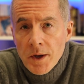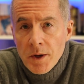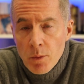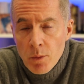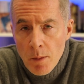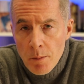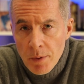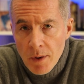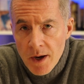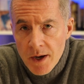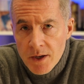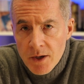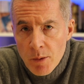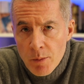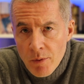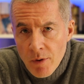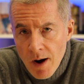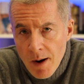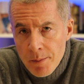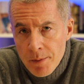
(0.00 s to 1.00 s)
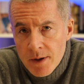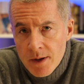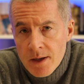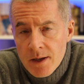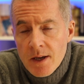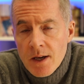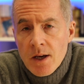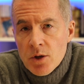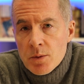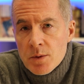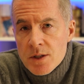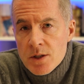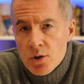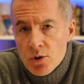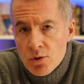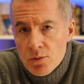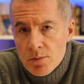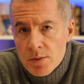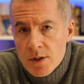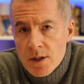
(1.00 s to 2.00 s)
you were buying your property, you
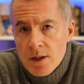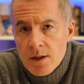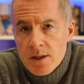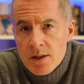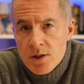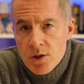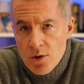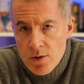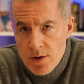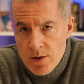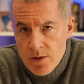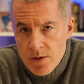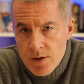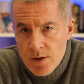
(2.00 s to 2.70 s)
assumed certain